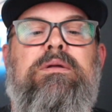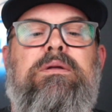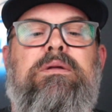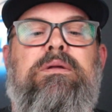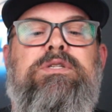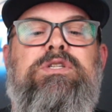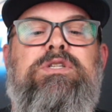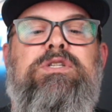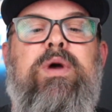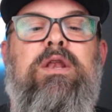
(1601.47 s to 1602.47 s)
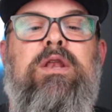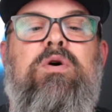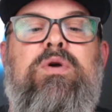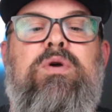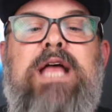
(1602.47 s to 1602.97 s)
Slow and low
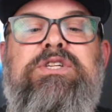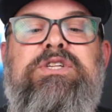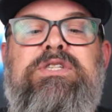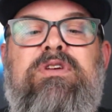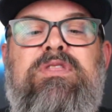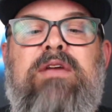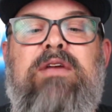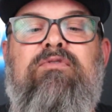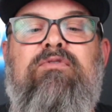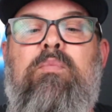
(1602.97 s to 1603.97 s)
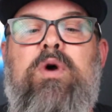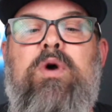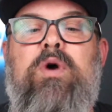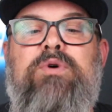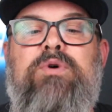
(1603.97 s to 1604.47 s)
catches everything from moi to
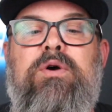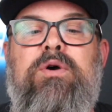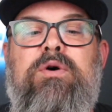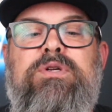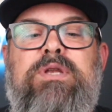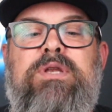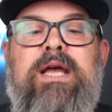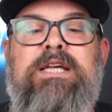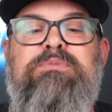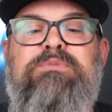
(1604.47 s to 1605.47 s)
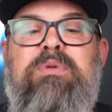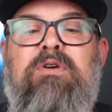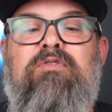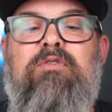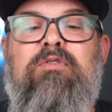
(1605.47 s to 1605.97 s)
oeo to nice size papio for
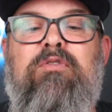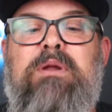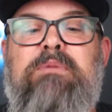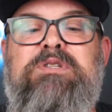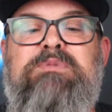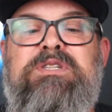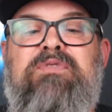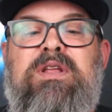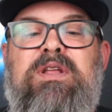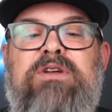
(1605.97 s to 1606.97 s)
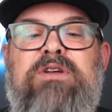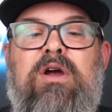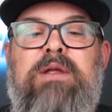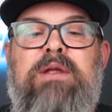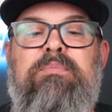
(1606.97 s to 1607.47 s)
me, but I'm specifically targeting
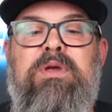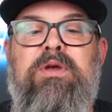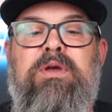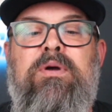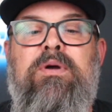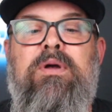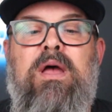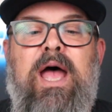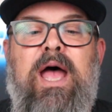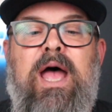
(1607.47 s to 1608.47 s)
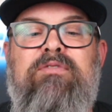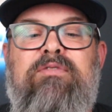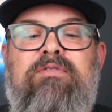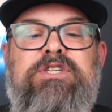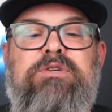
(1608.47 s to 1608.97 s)
papio. I go on
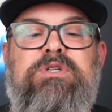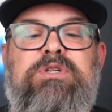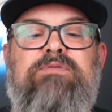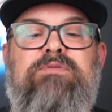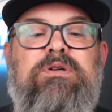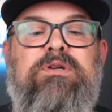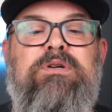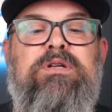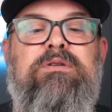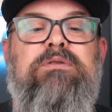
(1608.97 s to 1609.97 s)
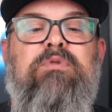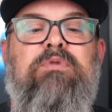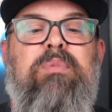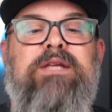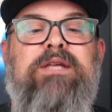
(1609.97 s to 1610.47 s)
faster retrieves. Good replies
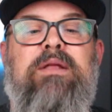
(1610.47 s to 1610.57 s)
to that.